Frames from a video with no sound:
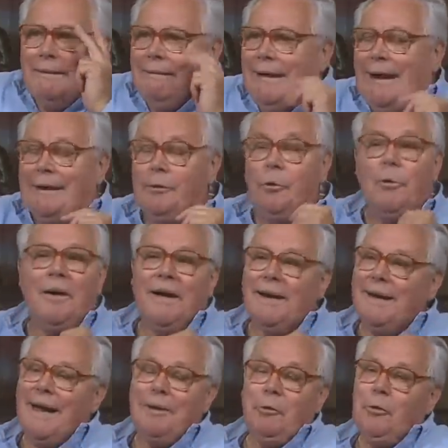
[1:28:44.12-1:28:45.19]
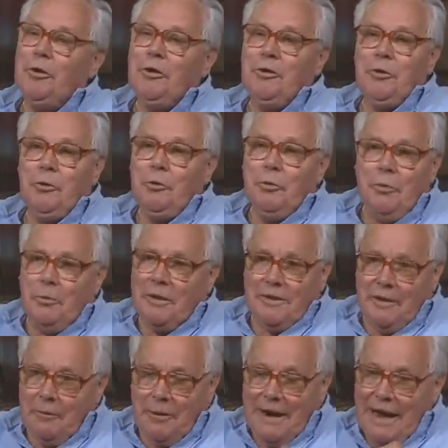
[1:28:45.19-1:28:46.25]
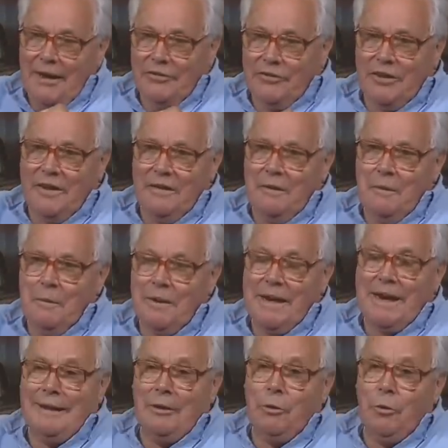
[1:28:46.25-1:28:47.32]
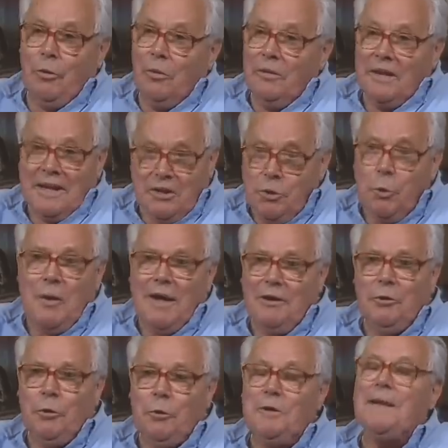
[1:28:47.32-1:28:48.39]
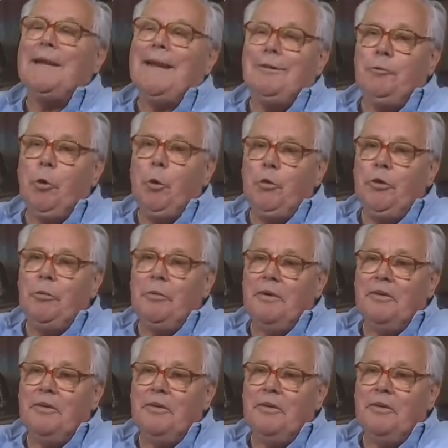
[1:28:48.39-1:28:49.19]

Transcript: I knew already I couldn't do what they were asking, but I knew that you can do it, and I told them.